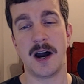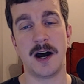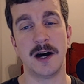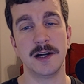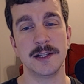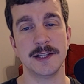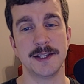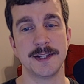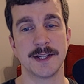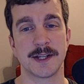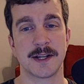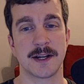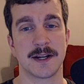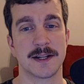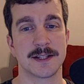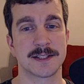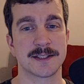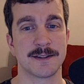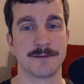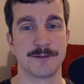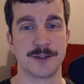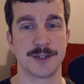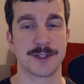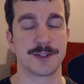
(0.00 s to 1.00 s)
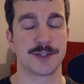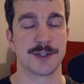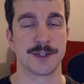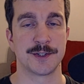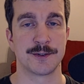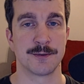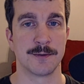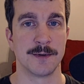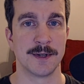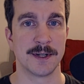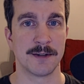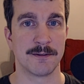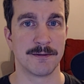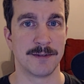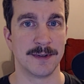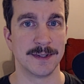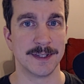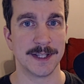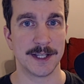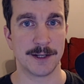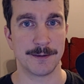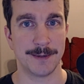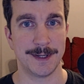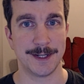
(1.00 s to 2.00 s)
all at the cost of just destroying a
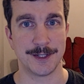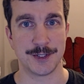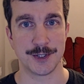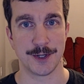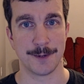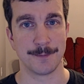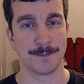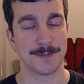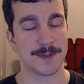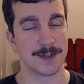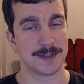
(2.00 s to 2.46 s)
friendly creature.